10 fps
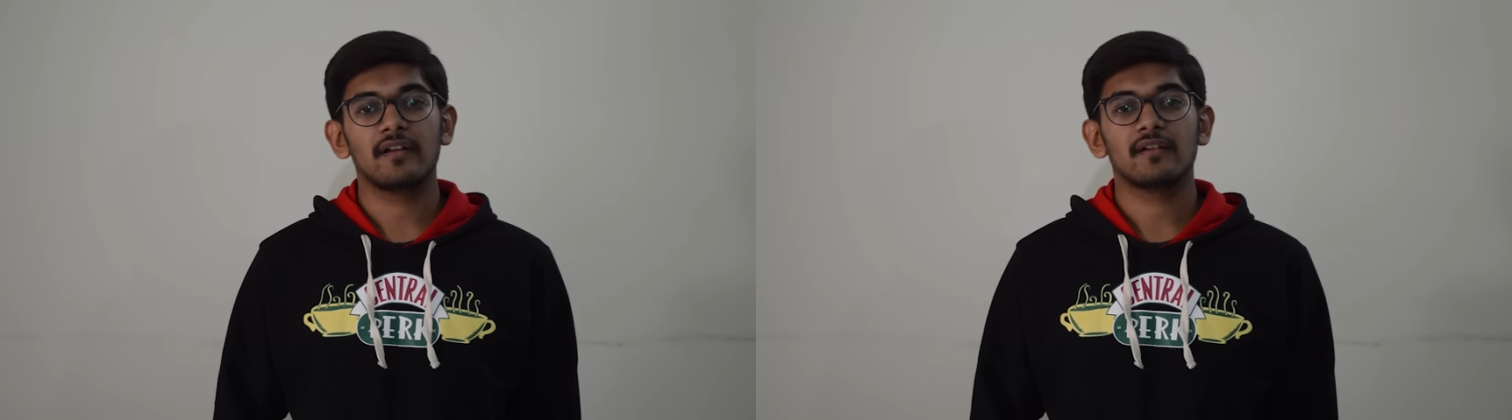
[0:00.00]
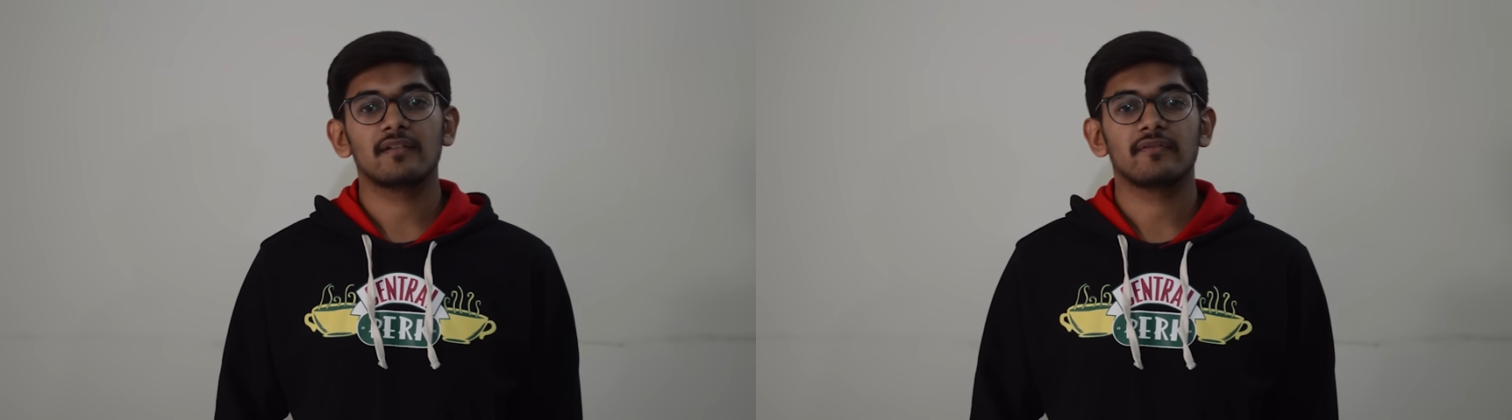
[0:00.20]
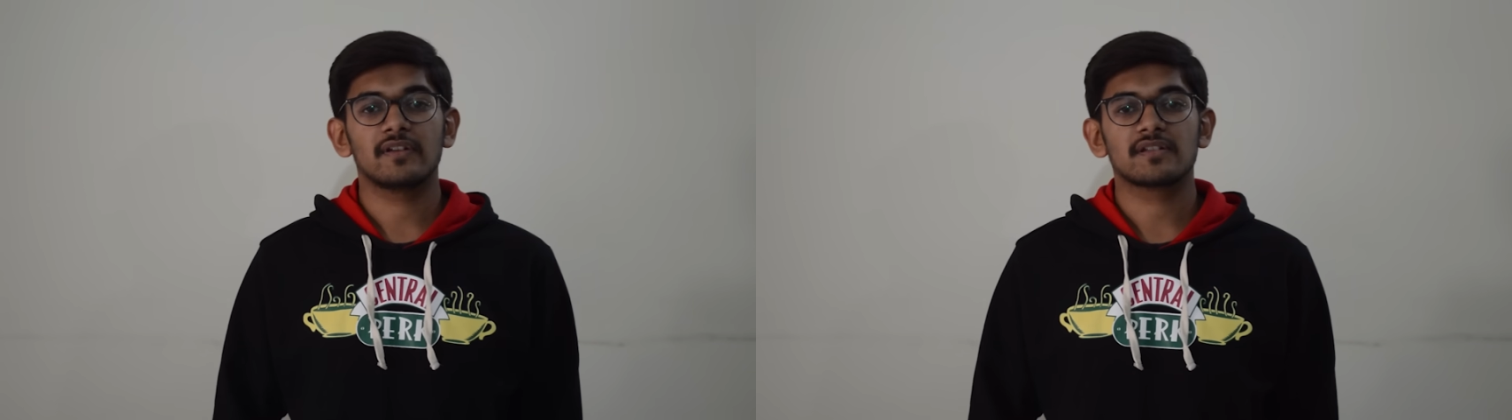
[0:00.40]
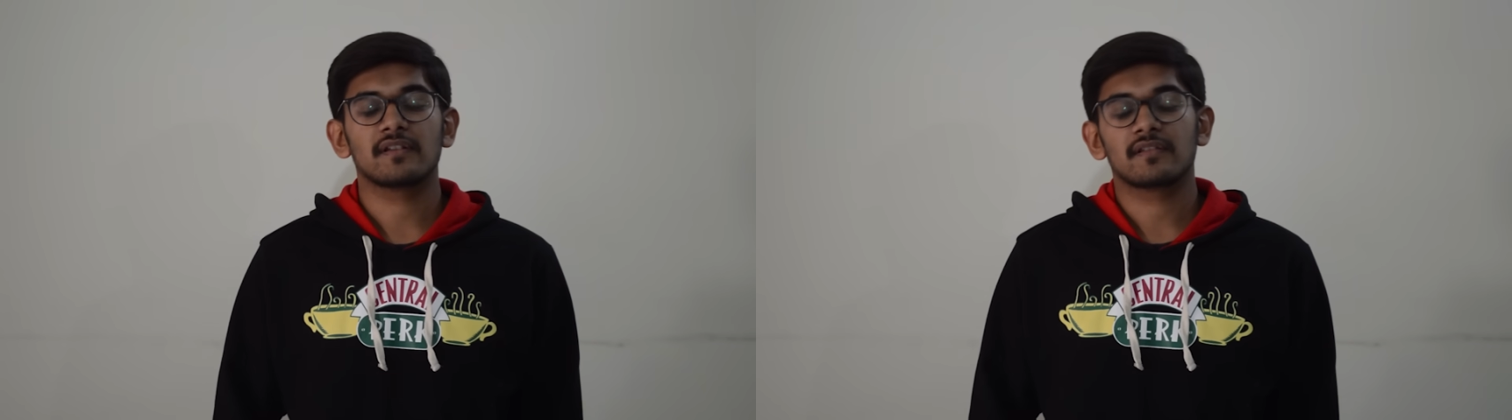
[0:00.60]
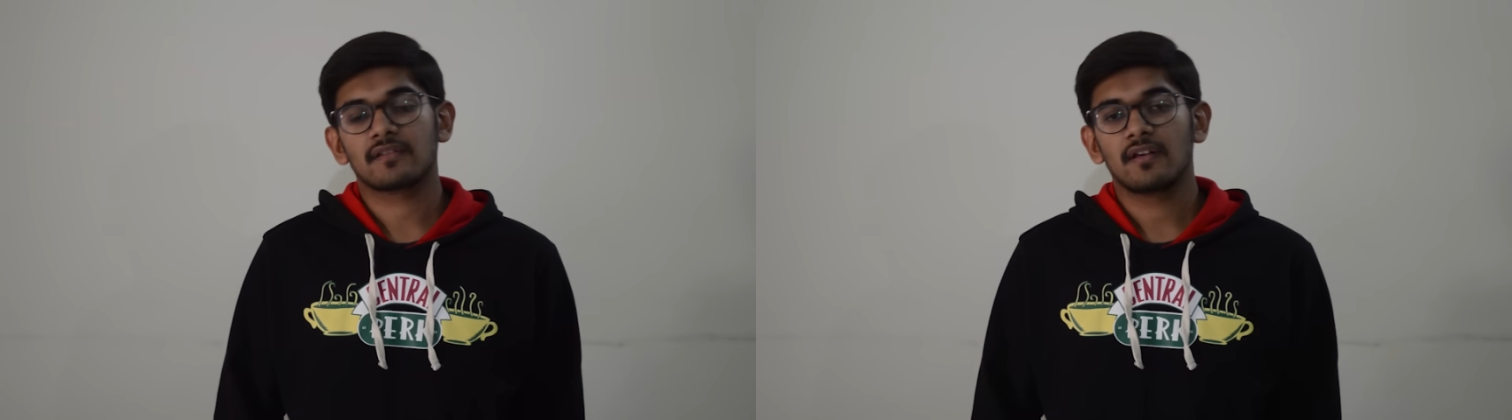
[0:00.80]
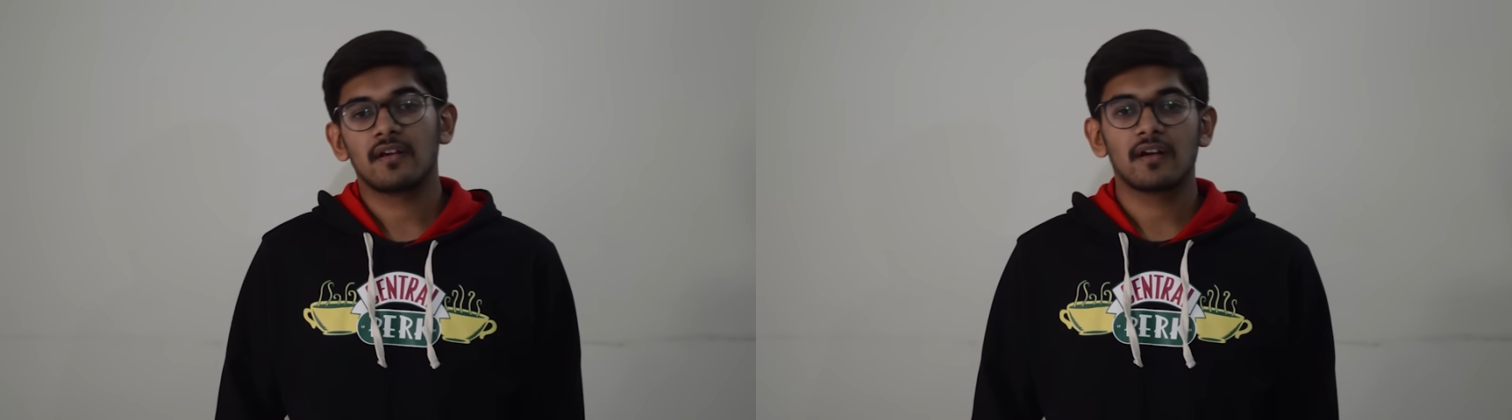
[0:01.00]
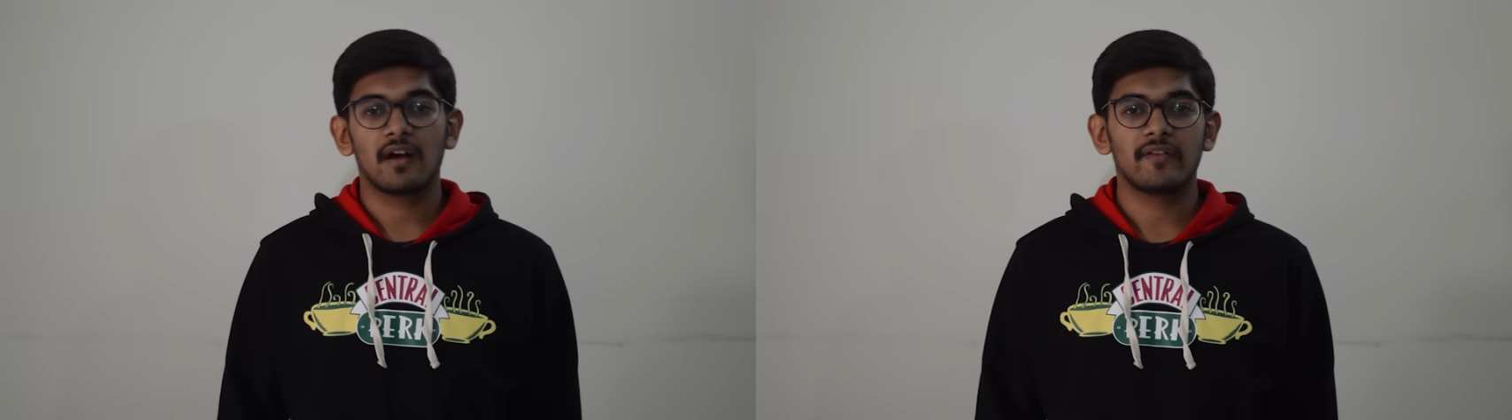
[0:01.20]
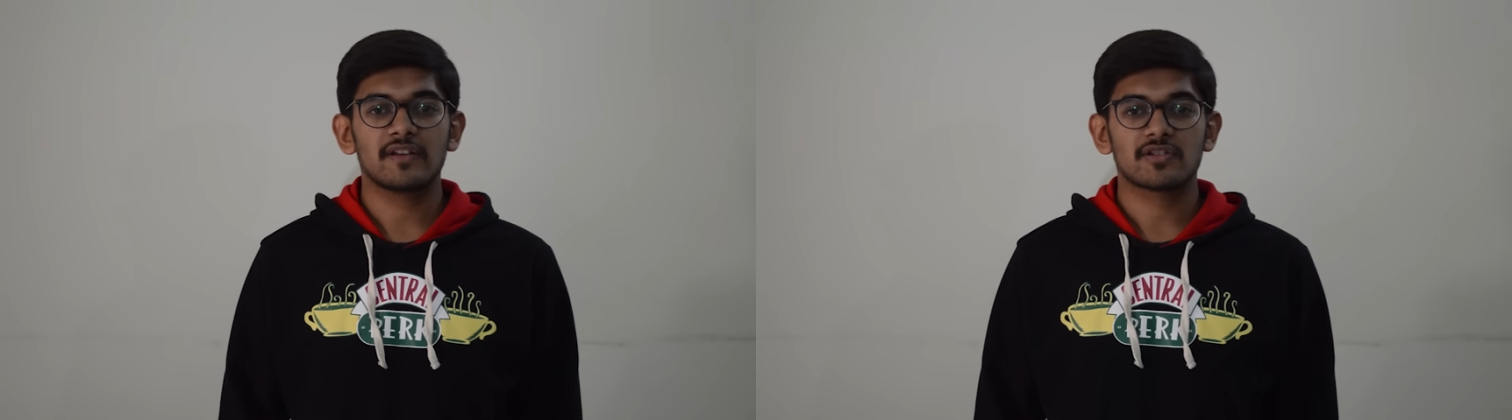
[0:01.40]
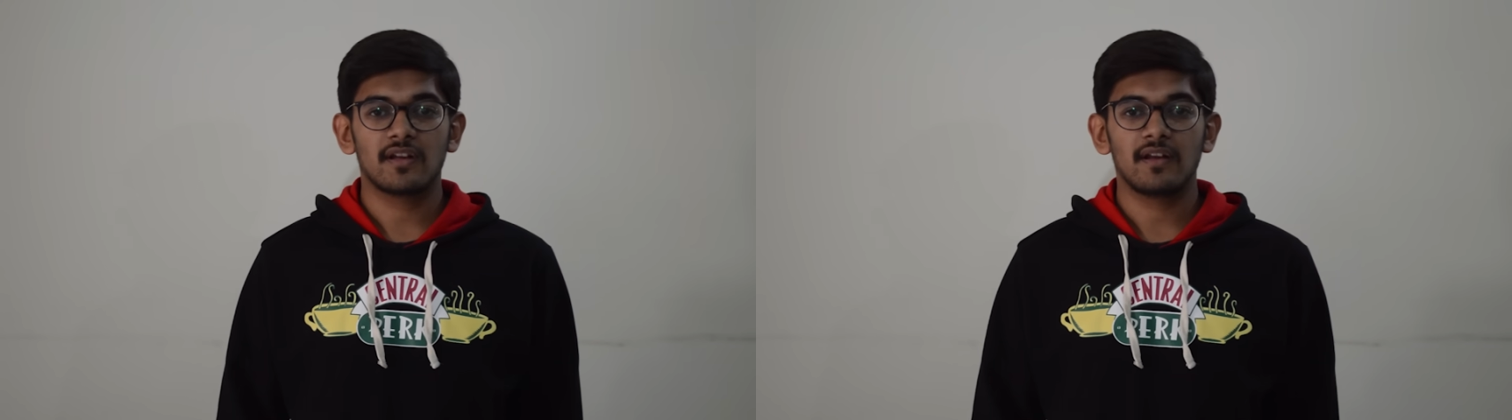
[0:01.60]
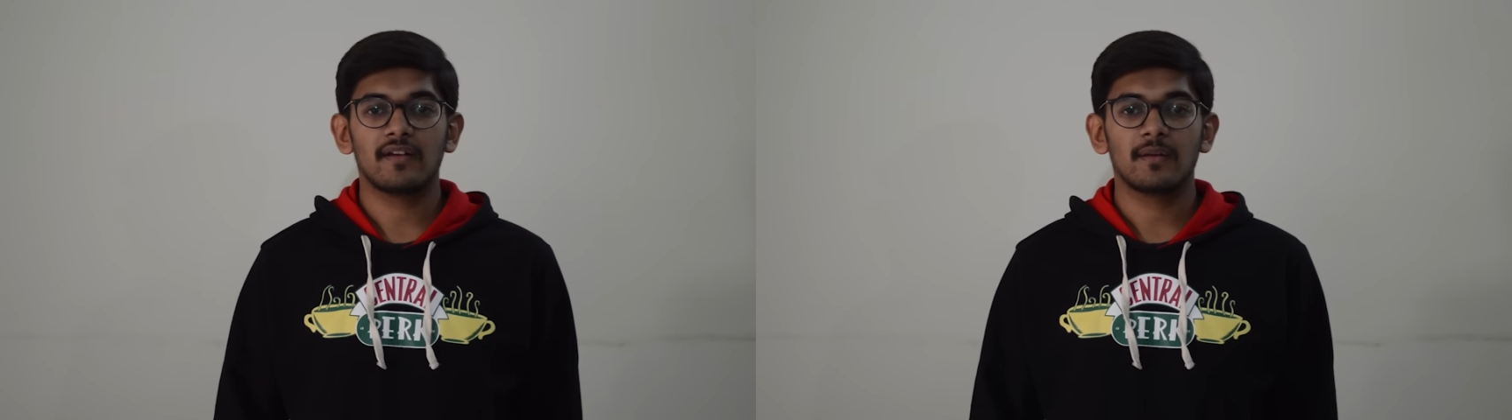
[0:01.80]
which is conventionally
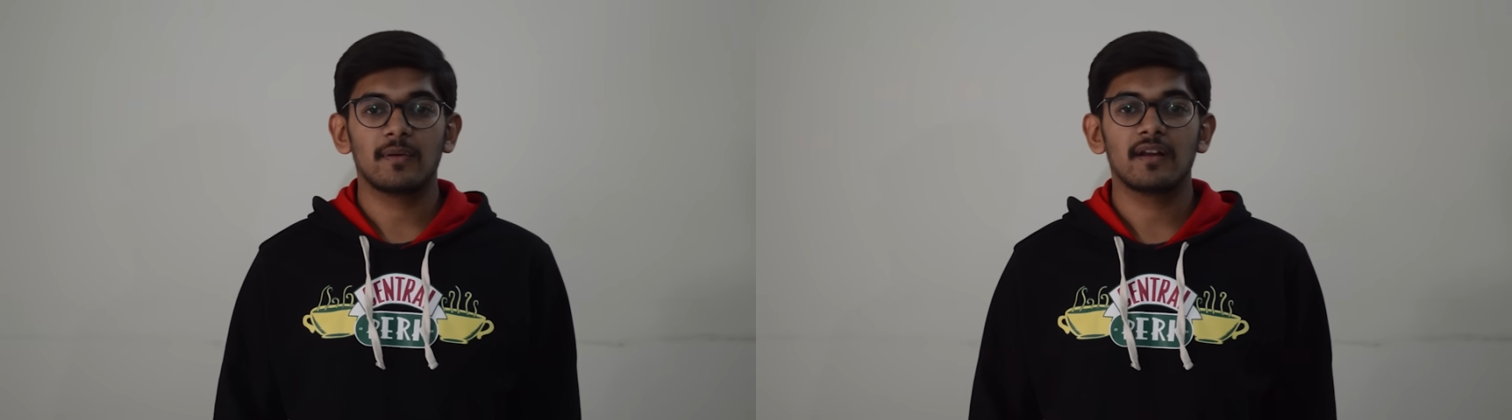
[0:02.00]
available